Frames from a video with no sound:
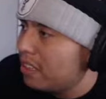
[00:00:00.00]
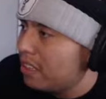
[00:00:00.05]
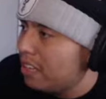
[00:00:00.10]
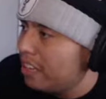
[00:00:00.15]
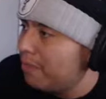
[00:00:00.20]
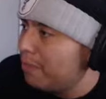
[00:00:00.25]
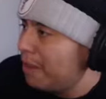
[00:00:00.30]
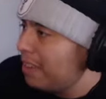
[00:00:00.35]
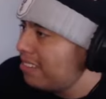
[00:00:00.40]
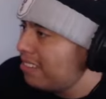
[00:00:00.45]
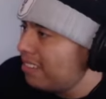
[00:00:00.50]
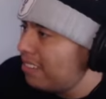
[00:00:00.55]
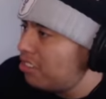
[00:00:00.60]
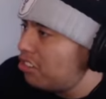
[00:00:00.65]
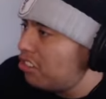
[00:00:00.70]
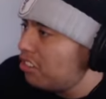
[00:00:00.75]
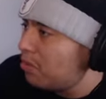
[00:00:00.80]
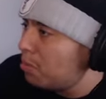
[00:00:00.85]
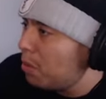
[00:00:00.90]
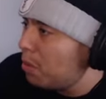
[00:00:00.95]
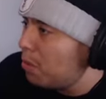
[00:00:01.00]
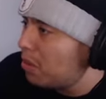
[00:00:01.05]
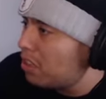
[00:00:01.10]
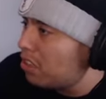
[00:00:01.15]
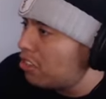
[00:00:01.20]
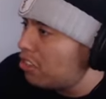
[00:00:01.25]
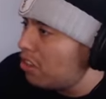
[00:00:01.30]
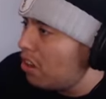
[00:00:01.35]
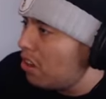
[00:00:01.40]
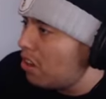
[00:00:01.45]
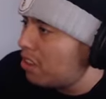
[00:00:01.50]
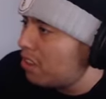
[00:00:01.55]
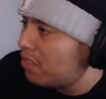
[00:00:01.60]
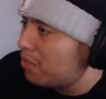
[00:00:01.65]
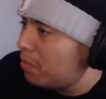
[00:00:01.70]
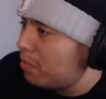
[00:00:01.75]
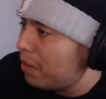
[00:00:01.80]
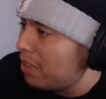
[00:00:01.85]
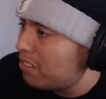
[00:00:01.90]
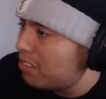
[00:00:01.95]
He basically shoots me with the shotgun,
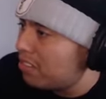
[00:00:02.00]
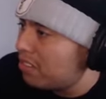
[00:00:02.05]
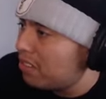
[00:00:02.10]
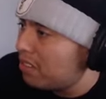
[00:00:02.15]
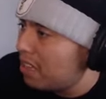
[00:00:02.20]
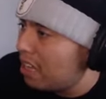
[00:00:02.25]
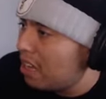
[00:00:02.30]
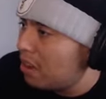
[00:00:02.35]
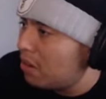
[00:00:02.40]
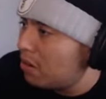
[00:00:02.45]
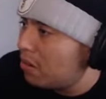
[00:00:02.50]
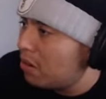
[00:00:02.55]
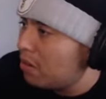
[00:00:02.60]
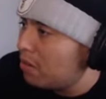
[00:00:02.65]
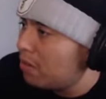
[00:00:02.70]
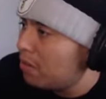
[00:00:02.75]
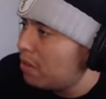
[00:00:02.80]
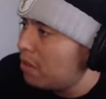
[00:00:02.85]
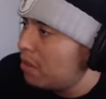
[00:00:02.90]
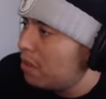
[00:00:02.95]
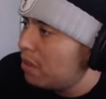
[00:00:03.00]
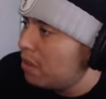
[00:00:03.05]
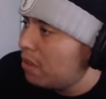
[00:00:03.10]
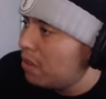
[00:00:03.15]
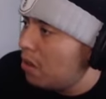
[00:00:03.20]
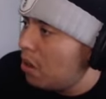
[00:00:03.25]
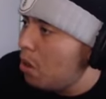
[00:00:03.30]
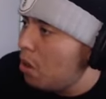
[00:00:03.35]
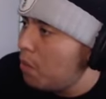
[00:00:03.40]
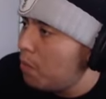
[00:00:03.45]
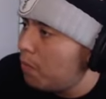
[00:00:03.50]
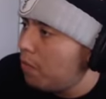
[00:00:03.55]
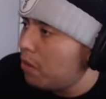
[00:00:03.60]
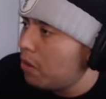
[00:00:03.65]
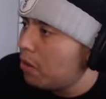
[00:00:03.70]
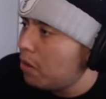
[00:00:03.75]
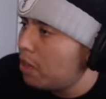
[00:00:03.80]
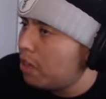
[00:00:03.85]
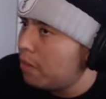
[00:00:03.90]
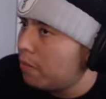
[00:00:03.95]
basically. I don't know.
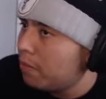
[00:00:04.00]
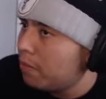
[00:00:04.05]
Oh, okay.